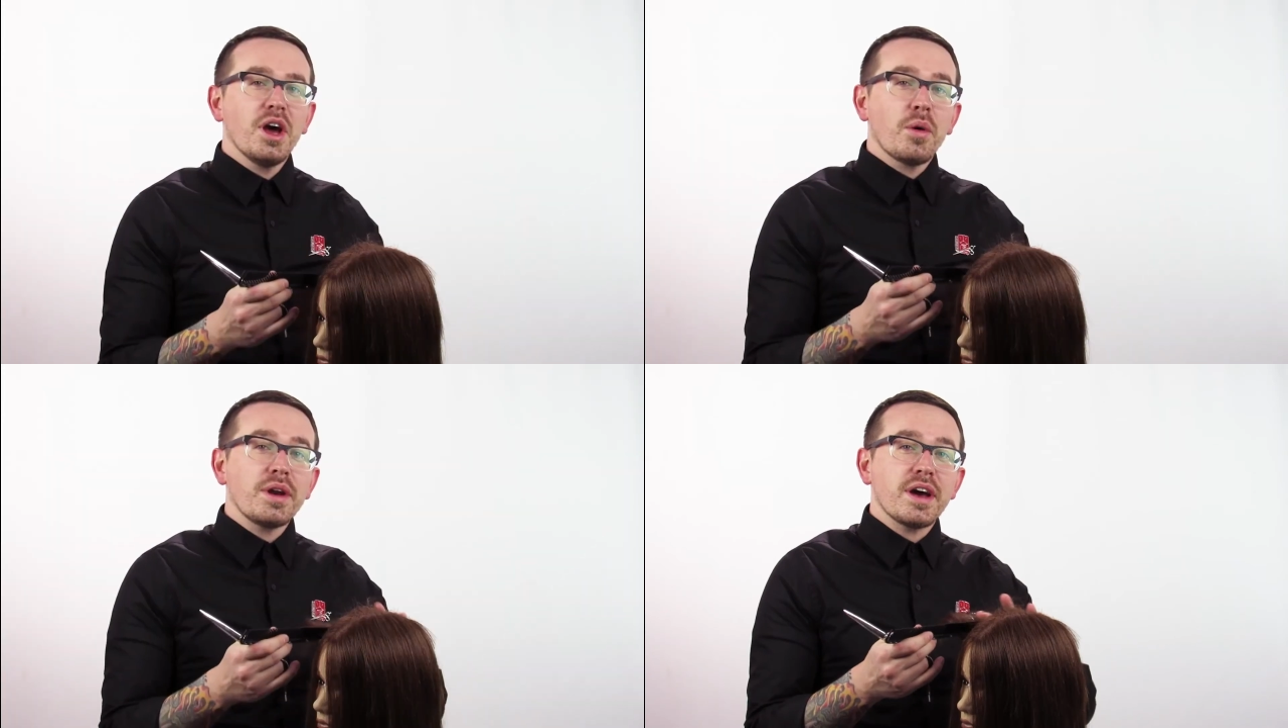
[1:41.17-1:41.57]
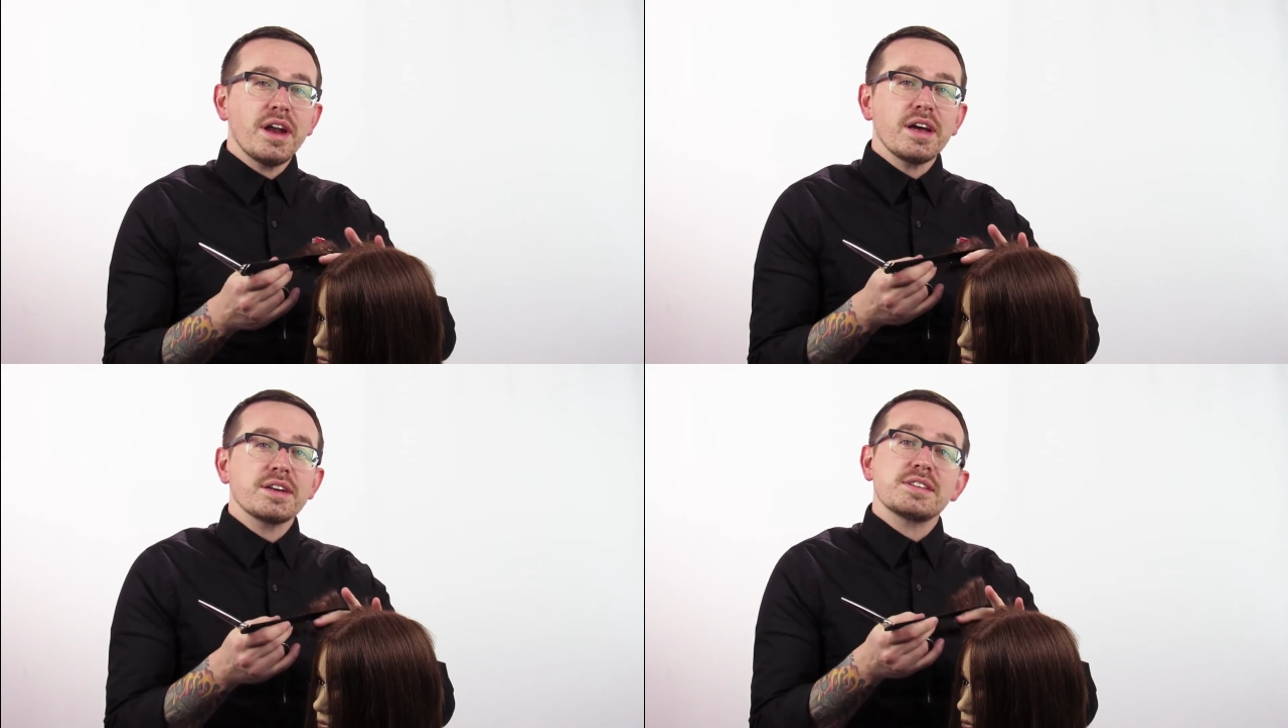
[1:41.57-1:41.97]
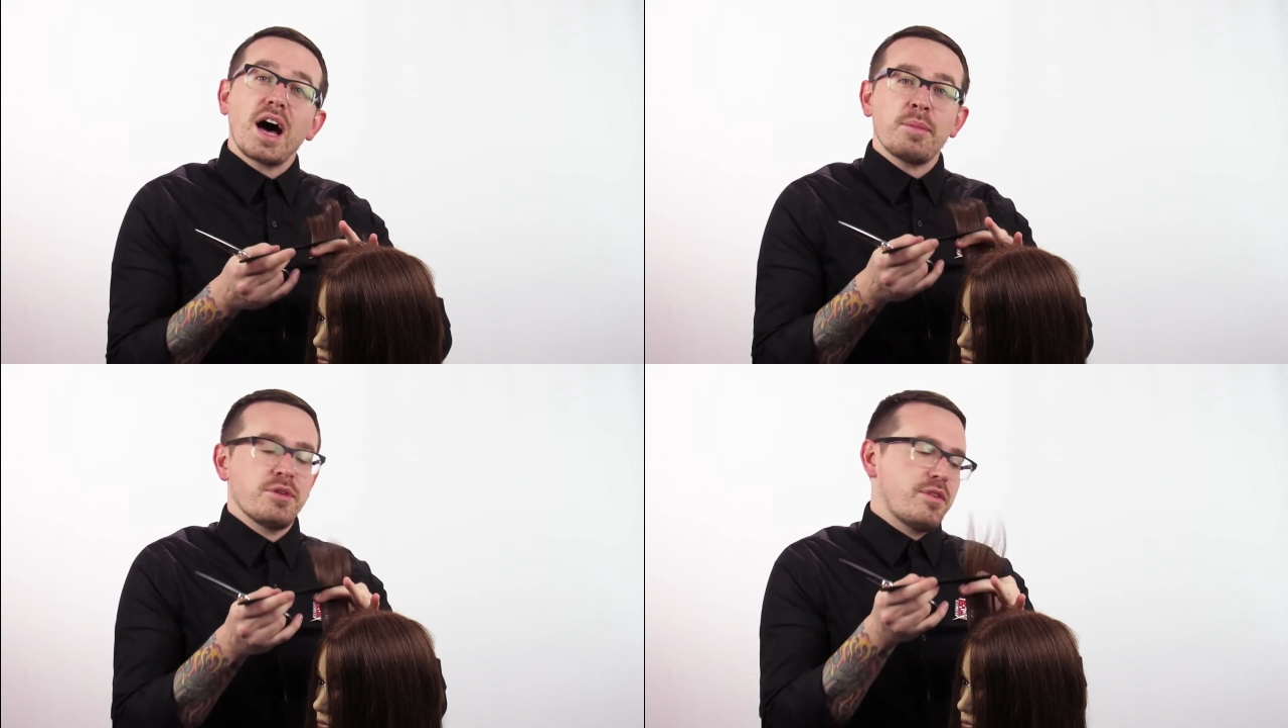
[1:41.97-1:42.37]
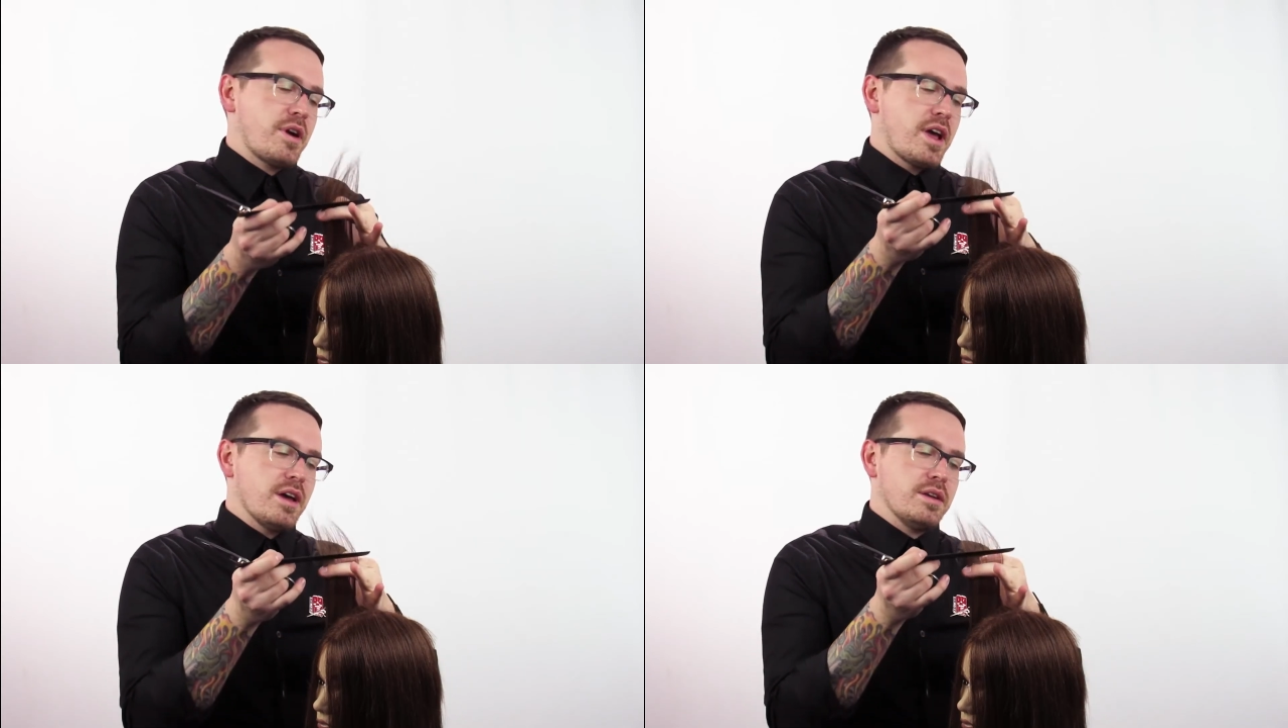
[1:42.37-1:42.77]
When cutting on top of
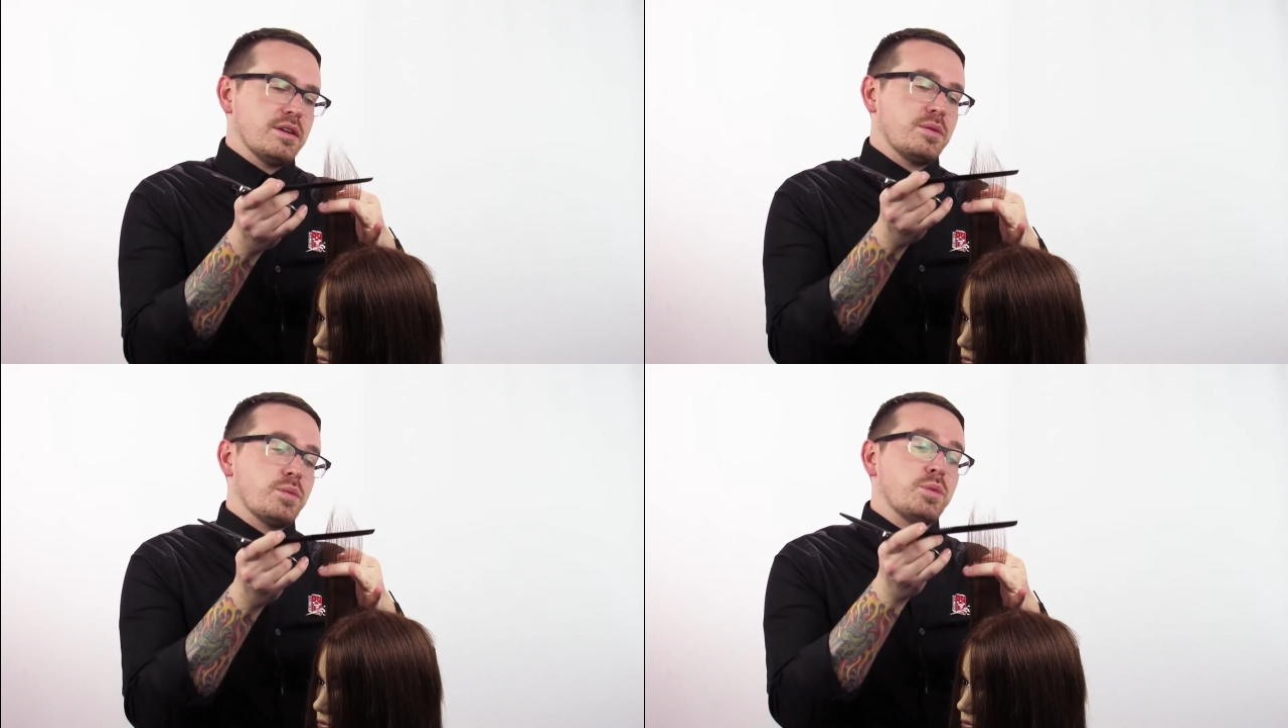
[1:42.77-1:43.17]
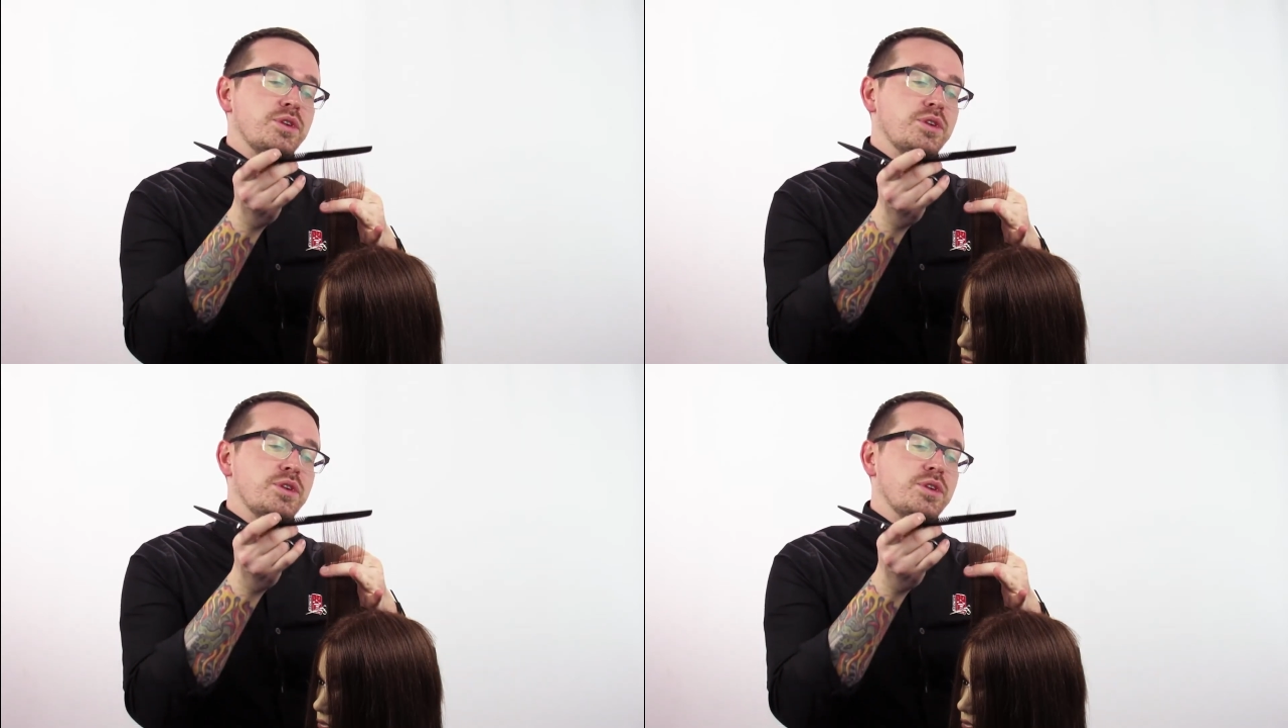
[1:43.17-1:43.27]
our hand, when